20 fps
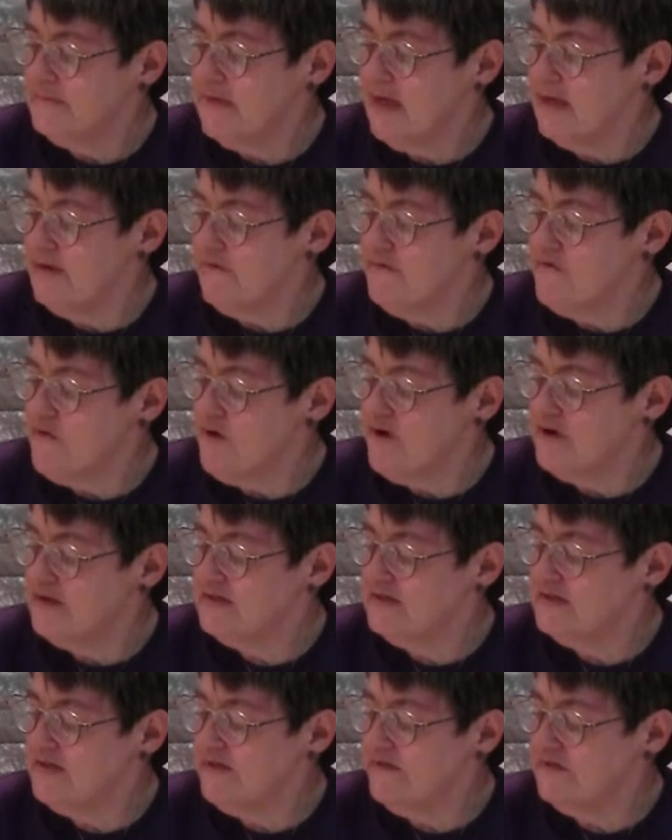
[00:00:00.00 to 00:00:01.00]
and of
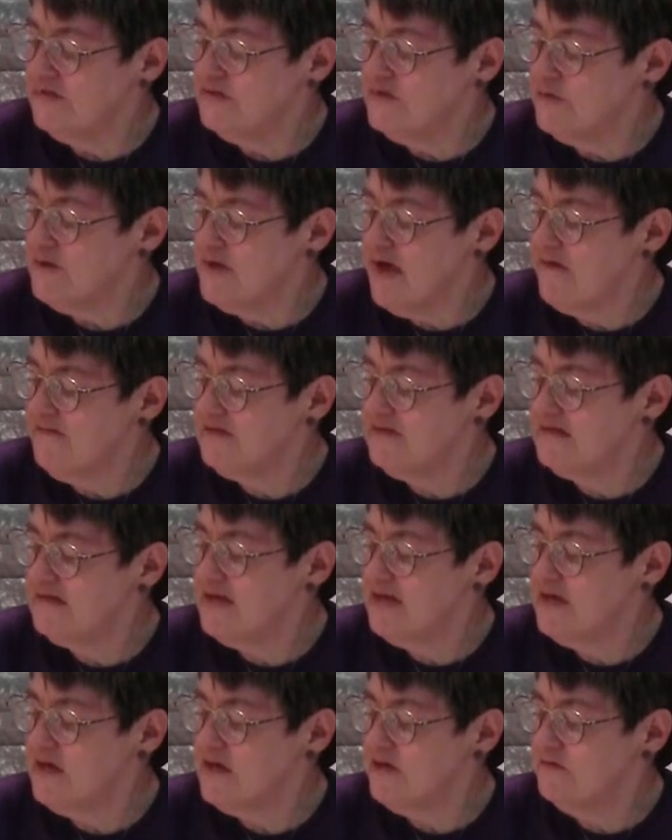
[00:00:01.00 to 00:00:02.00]
course, if you don't have a
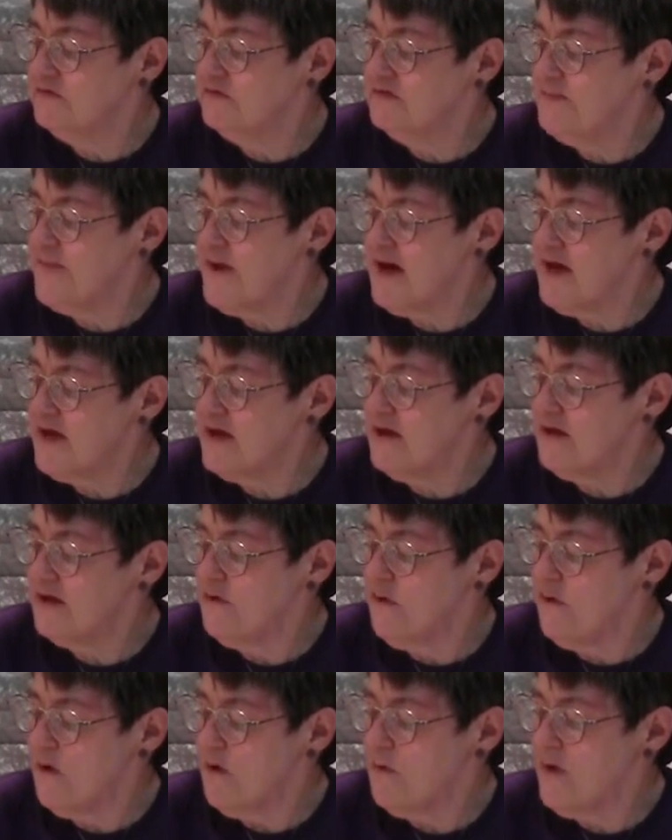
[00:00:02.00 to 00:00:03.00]
sink, use a
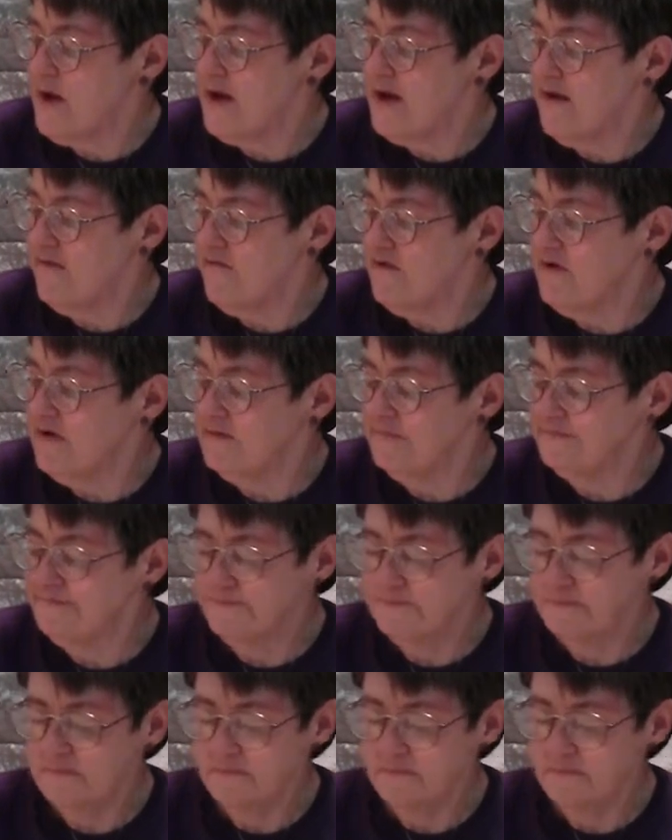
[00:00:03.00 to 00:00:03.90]
bucket or whatever.